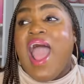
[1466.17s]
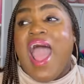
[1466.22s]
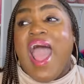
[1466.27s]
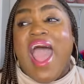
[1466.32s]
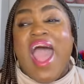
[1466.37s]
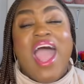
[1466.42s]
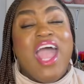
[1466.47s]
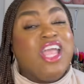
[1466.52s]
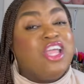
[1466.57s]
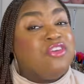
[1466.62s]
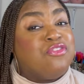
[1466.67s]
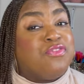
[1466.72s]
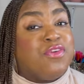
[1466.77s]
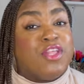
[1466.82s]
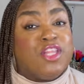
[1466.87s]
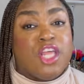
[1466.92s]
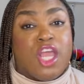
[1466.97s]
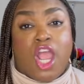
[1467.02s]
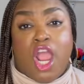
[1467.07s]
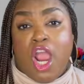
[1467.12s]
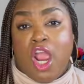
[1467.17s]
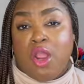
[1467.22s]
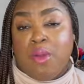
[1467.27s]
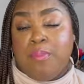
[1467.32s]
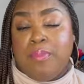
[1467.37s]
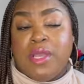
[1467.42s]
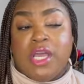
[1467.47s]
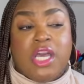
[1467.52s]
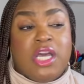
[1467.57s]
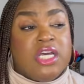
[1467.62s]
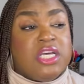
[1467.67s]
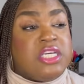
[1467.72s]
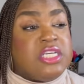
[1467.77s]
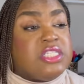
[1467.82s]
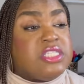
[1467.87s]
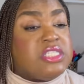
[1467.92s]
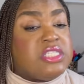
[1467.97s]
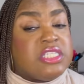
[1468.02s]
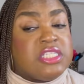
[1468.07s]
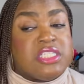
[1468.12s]
I ain't feeling her,
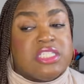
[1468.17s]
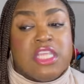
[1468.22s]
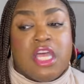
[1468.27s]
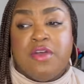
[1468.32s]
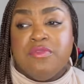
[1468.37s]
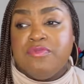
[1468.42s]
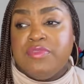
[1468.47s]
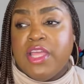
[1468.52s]
because the stuff